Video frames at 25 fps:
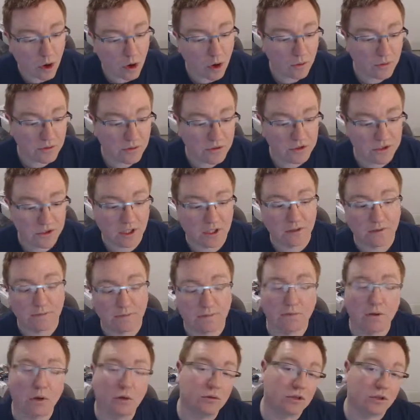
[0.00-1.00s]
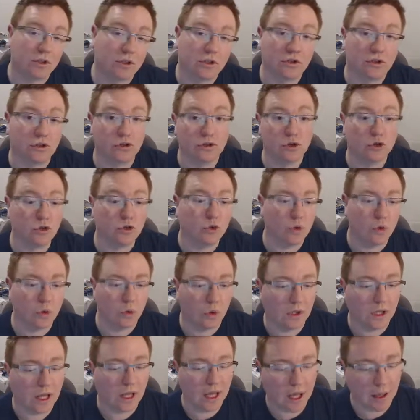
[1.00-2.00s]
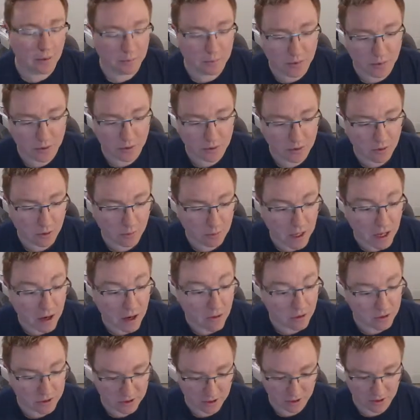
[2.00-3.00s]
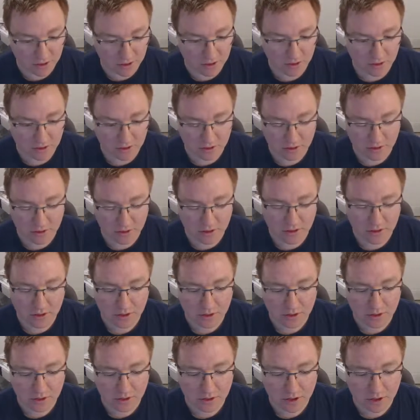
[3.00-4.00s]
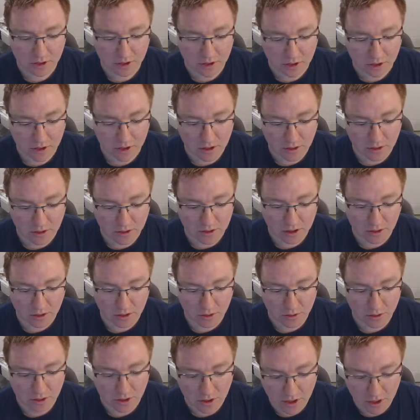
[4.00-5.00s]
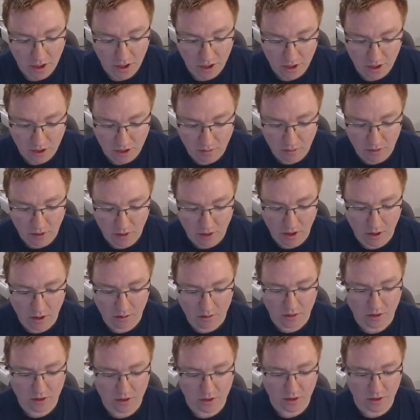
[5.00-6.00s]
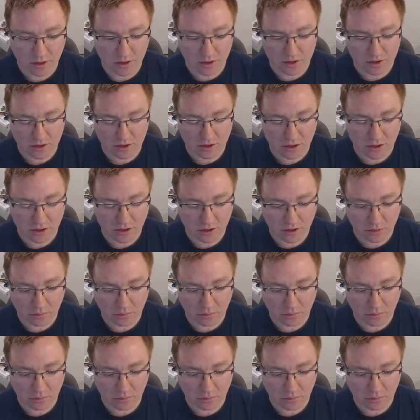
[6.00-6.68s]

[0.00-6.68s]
offset voltage dual amp comparator. So yeah, here we go. So here's our little